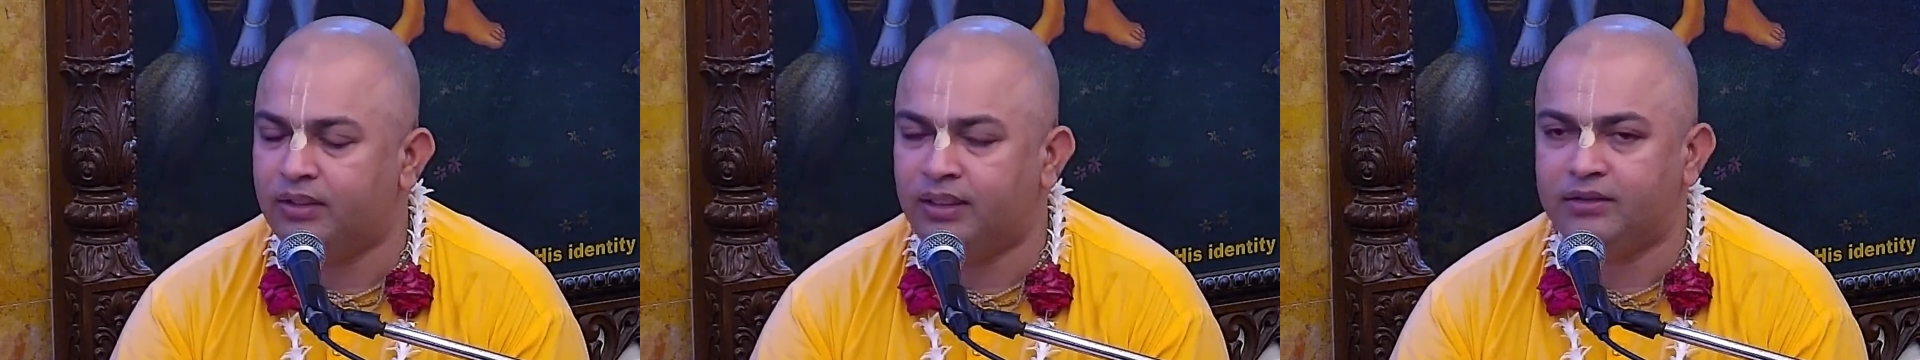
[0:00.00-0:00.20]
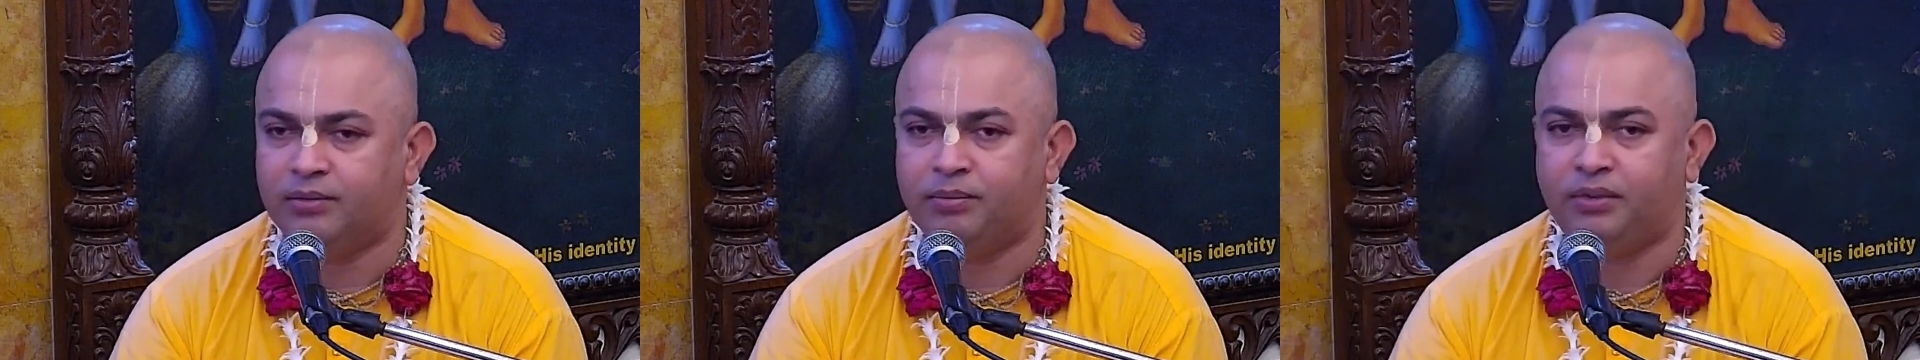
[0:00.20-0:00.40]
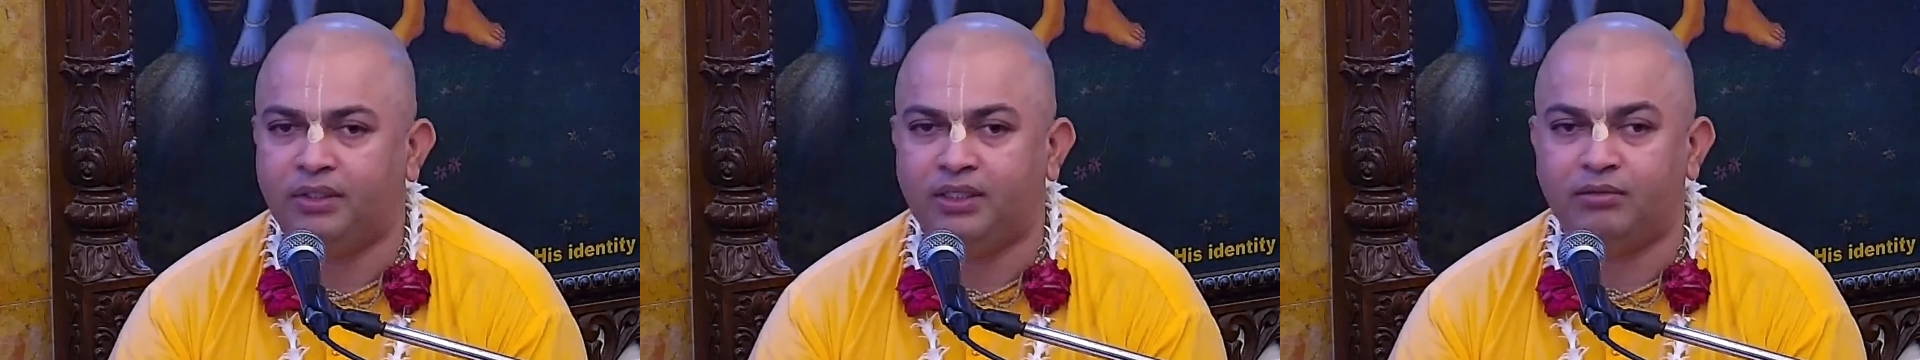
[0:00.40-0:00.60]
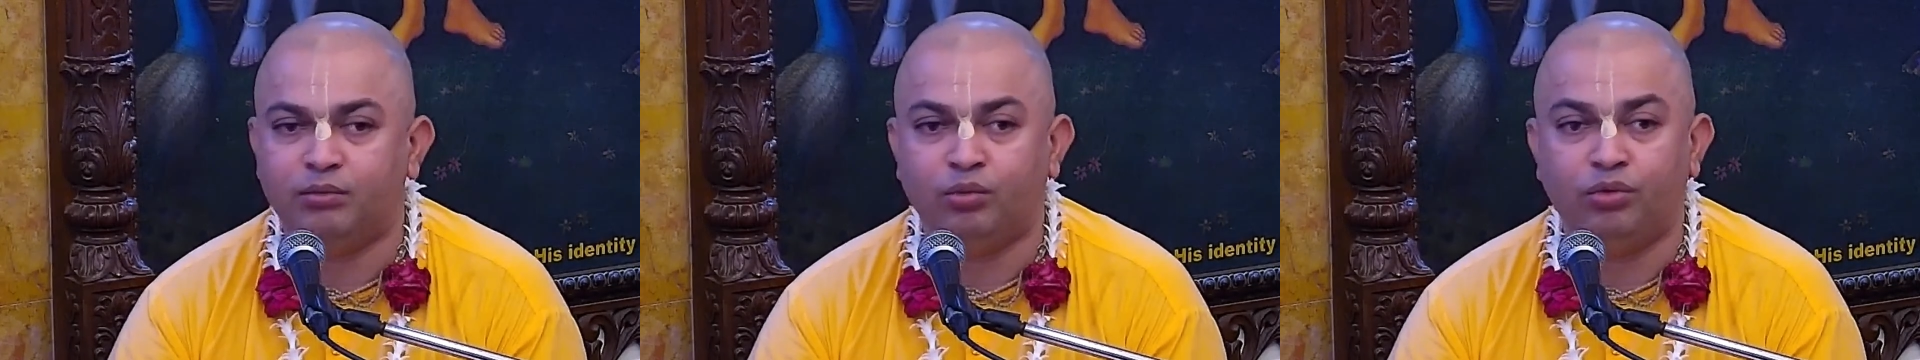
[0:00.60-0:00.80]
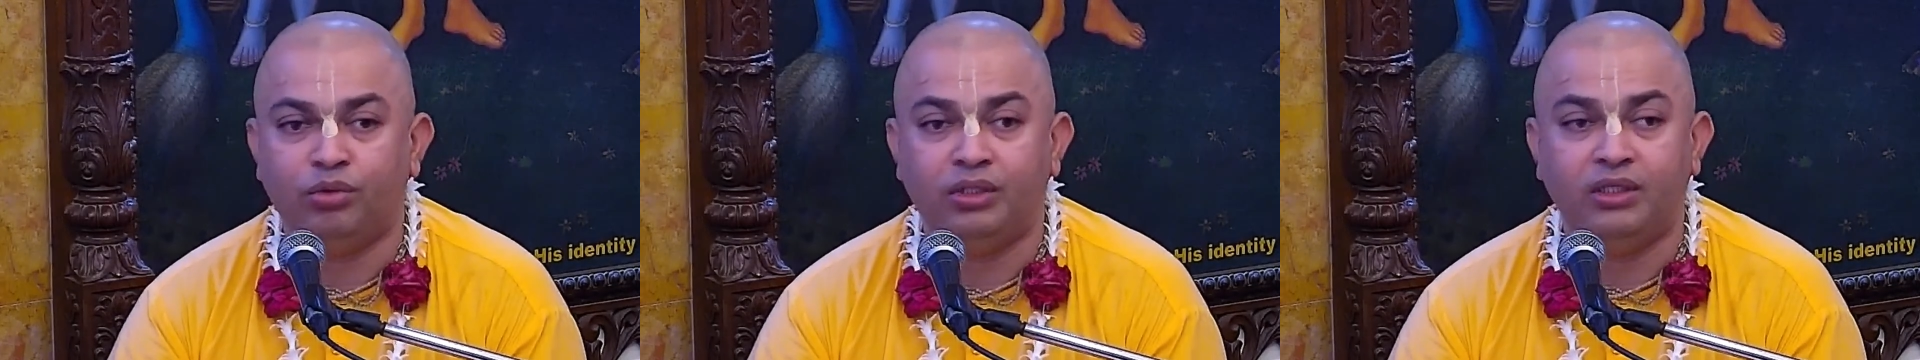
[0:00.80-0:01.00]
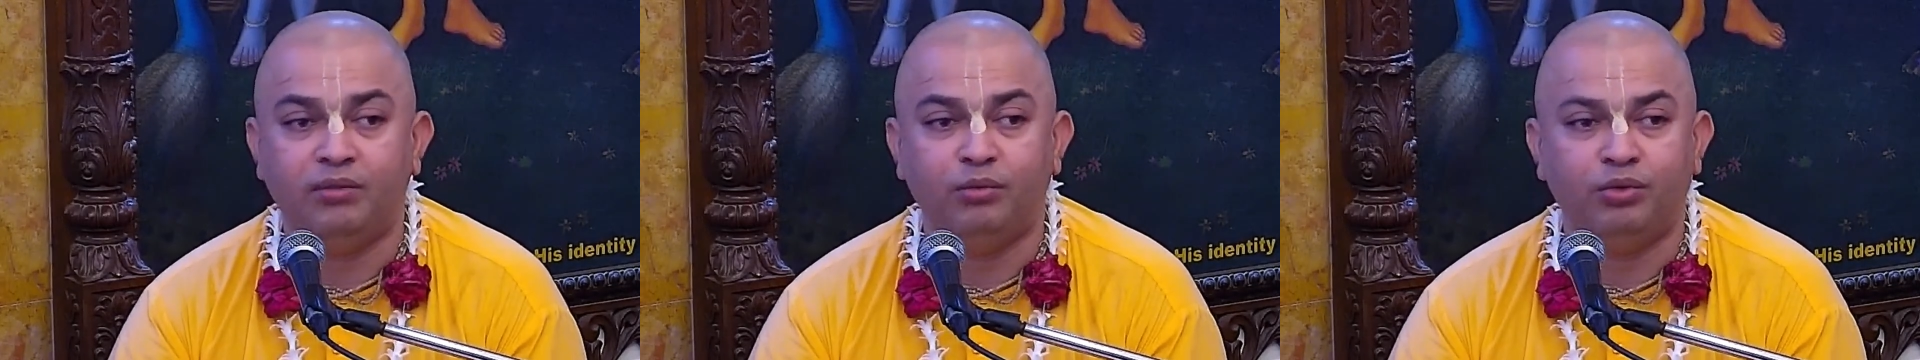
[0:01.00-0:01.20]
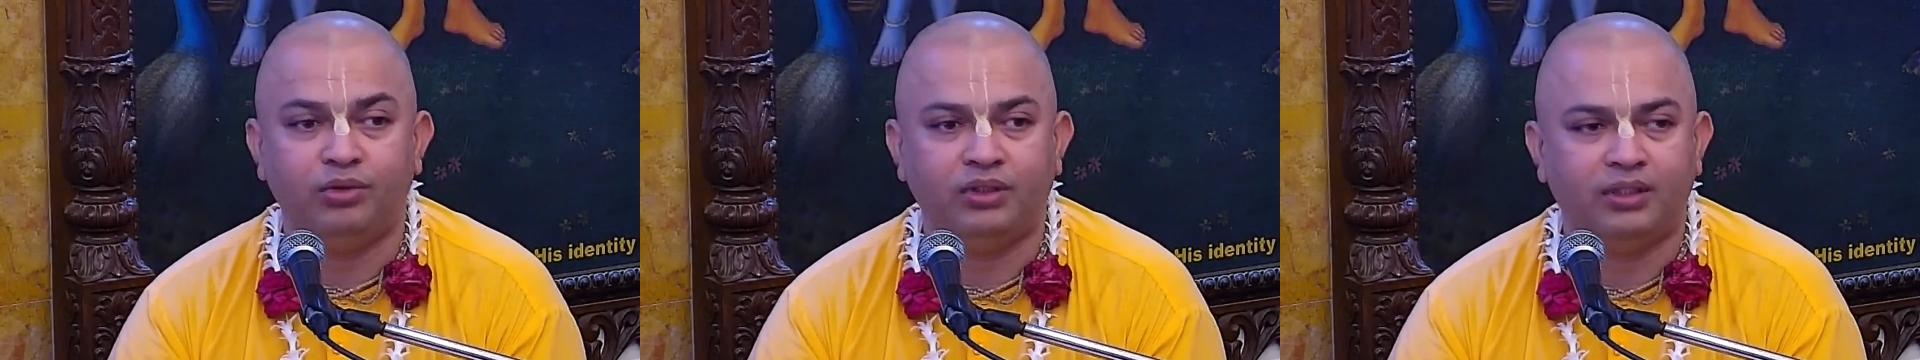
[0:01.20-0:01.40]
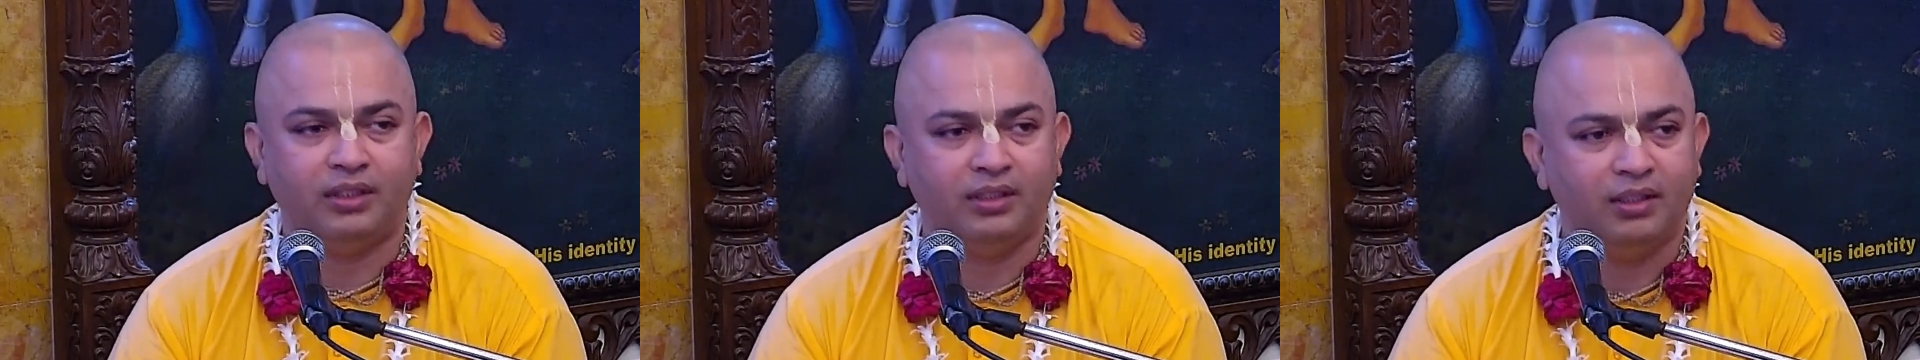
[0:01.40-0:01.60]
he has appeared as Mohini
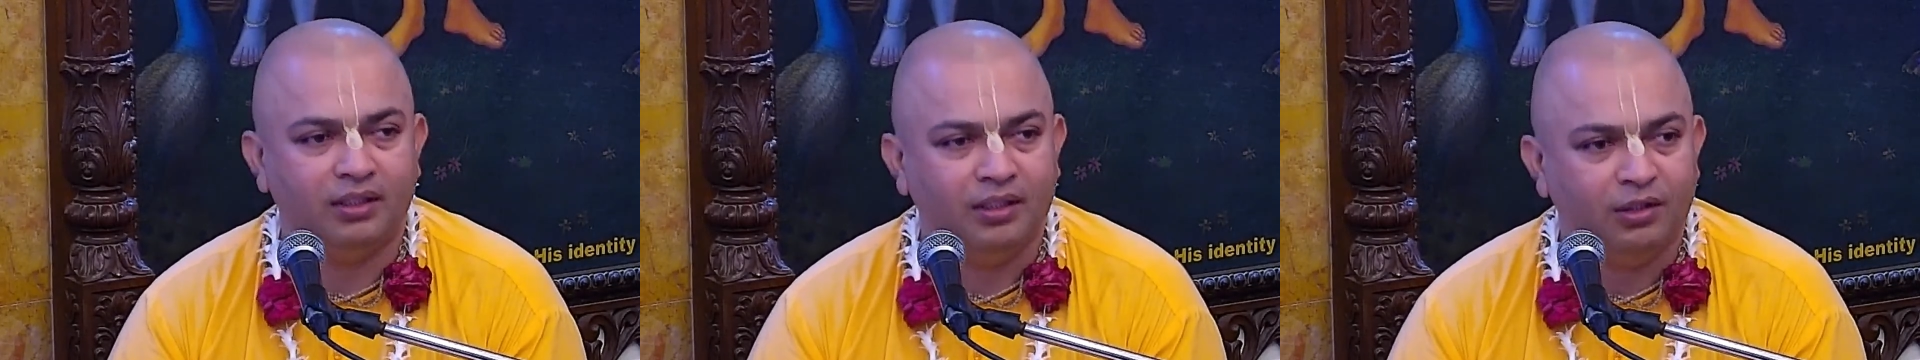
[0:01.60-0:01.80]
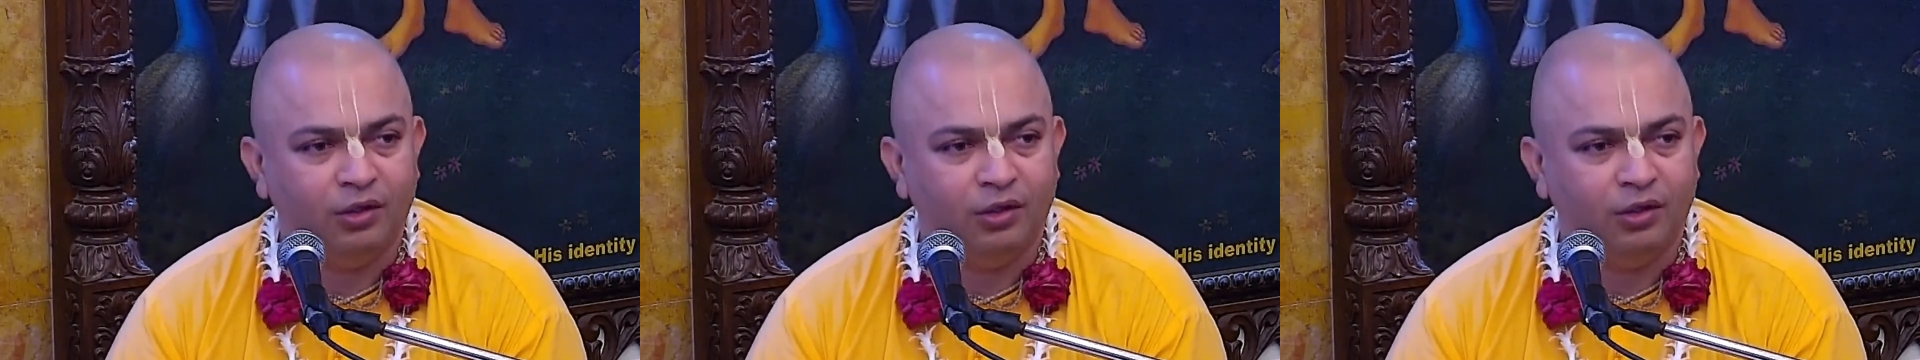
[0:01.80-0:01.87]
Murti.